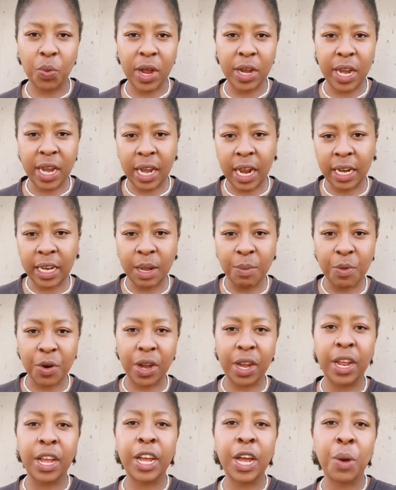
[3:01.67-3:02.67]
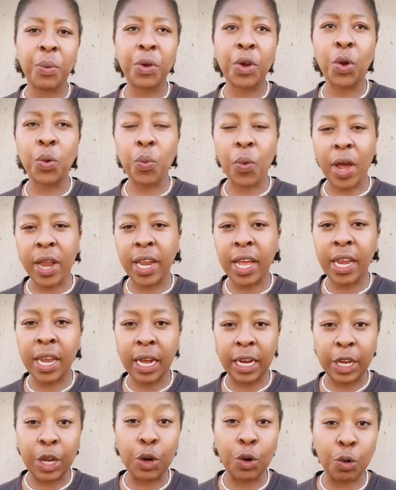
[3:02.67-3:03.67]
one Enangli Moringa, we got one
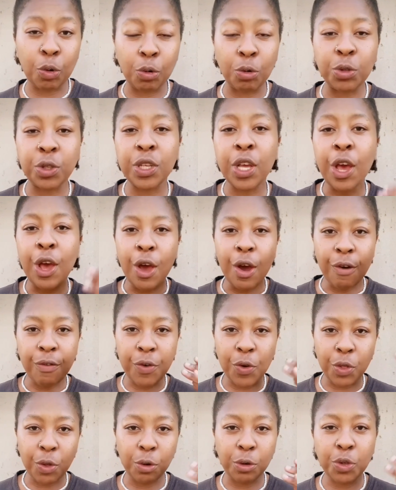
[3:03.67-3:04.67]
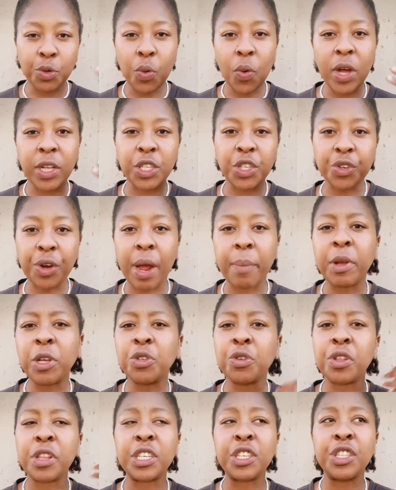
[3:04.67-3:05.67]
Enangli Oats for those who aren't scrubbing.
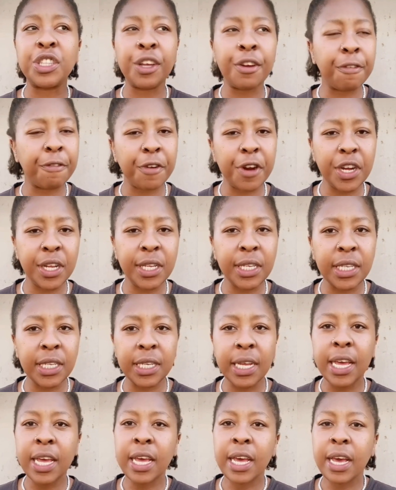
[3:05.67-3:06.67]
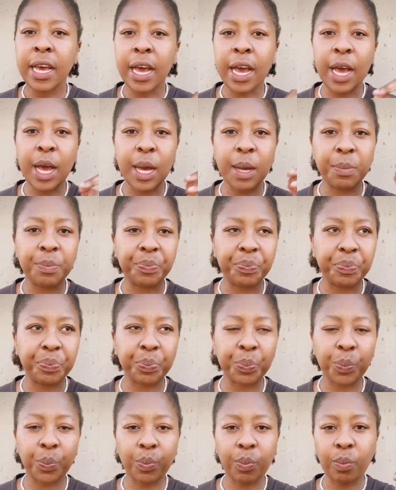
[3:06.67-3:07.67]
So there's different
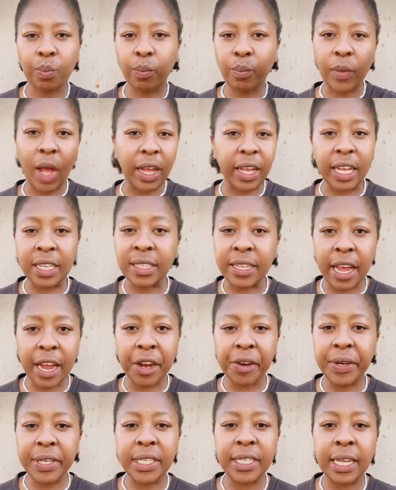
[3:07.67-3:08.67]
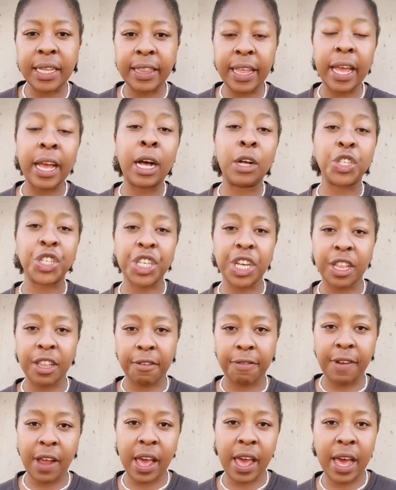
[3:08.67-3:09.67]
categories that thing. I'll share the
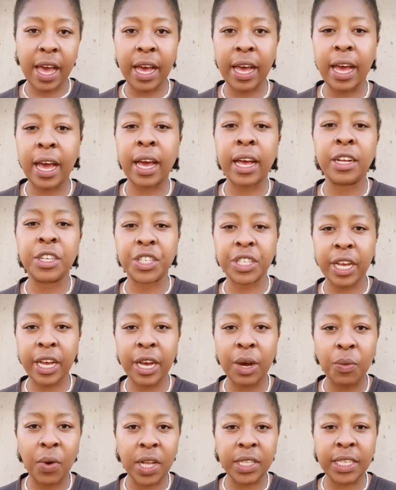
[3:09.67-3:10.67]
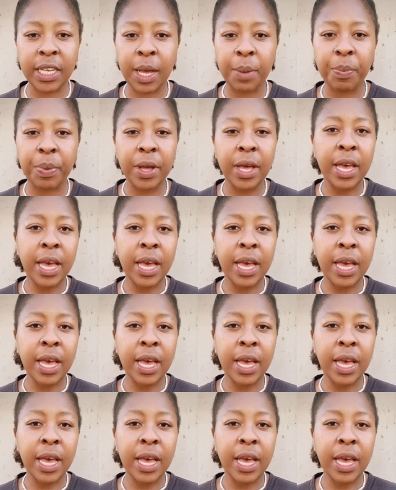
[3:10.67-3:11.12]
flyer, I'll share her WhatsApp